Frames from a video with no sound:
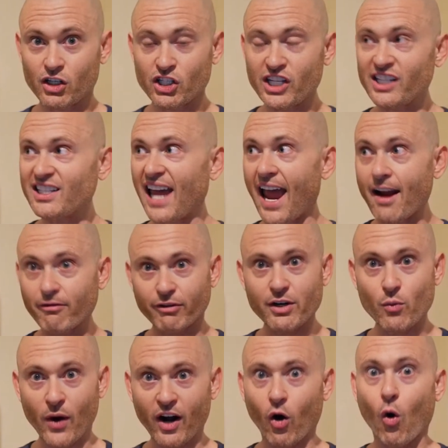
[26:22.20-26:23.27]
She is
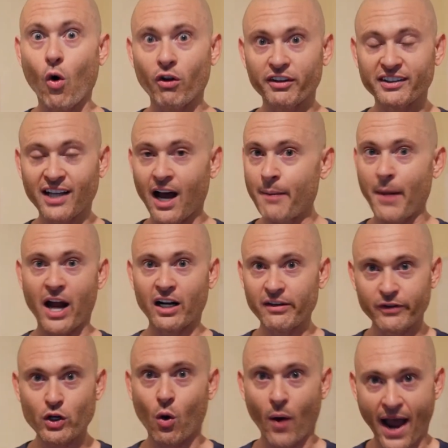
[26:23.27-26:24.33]
everywhere all the time. I don't
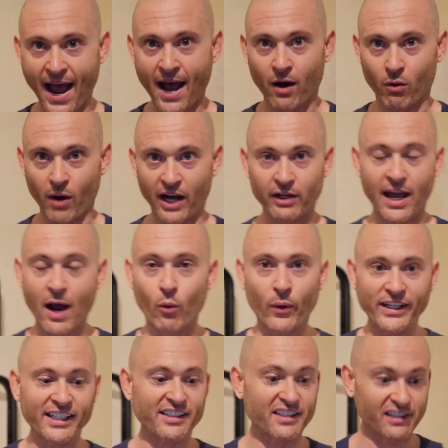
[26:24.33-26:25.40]
even know how. I don't know how
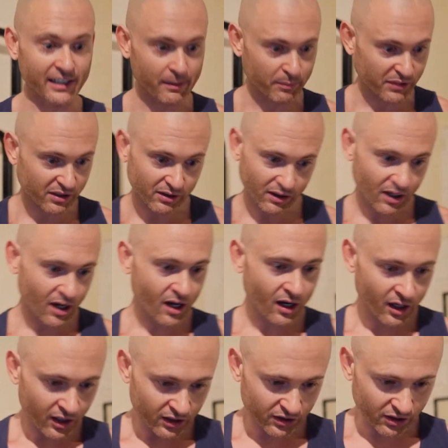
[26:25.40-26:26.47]
Whitney sleeps.
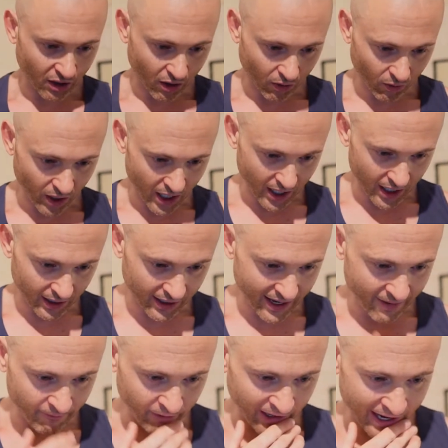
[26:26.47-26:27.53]
So
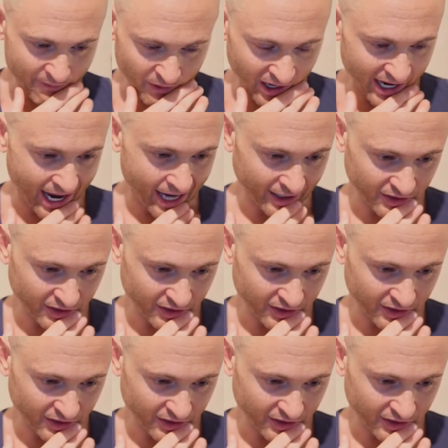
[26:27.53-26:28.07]
very, very